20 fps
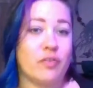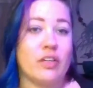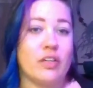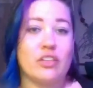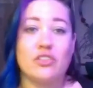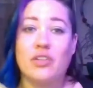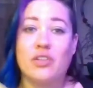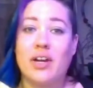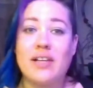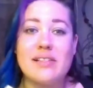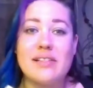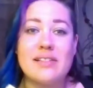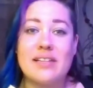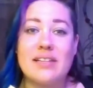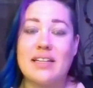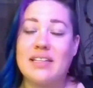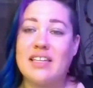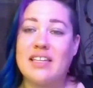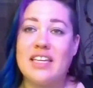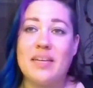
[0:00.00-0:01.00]
trust
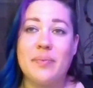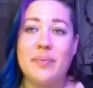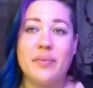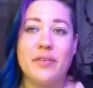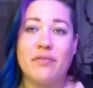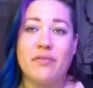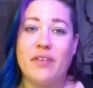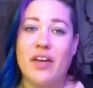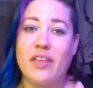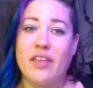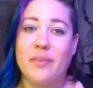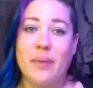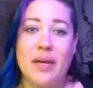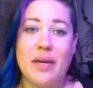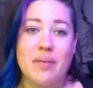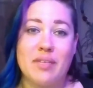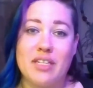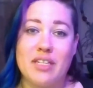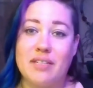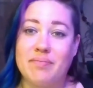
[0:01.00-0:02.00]
and keep the faith,
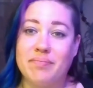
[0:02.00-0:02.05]
baby.